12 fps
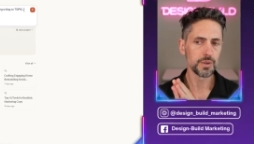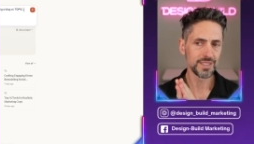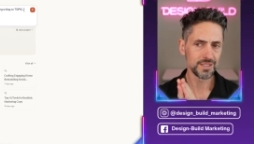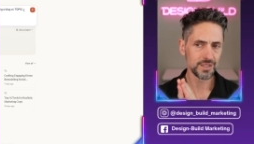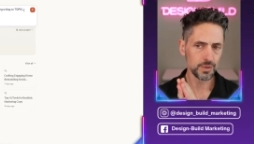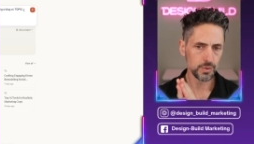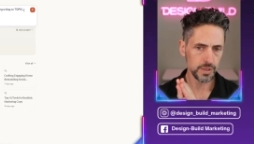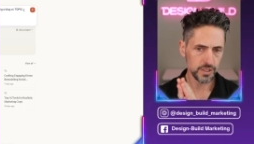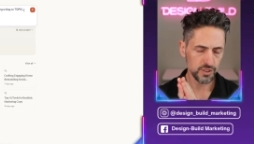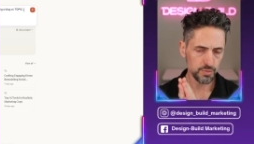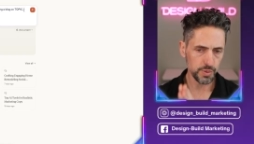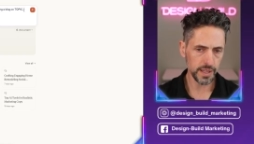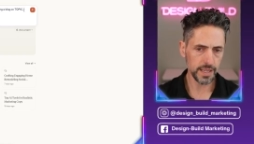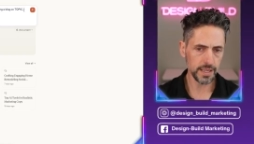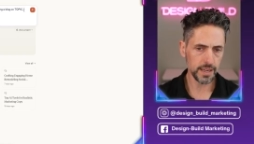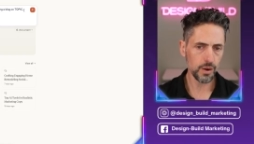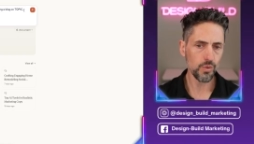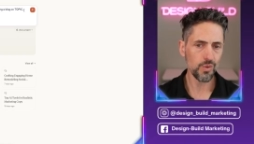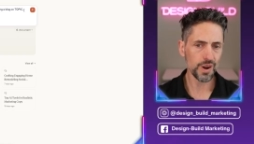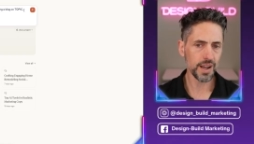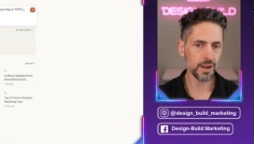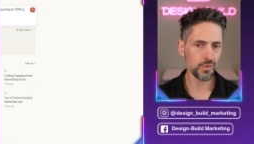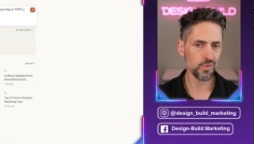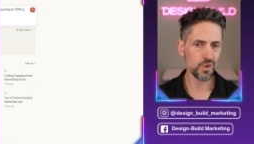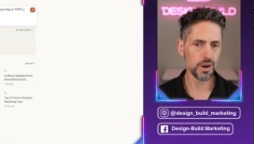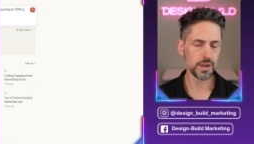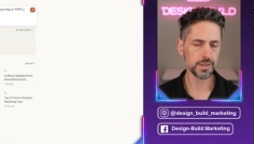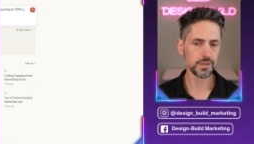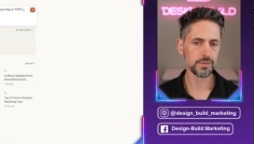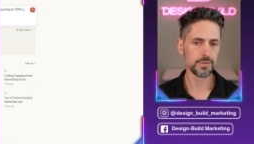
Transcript: is to explain what I want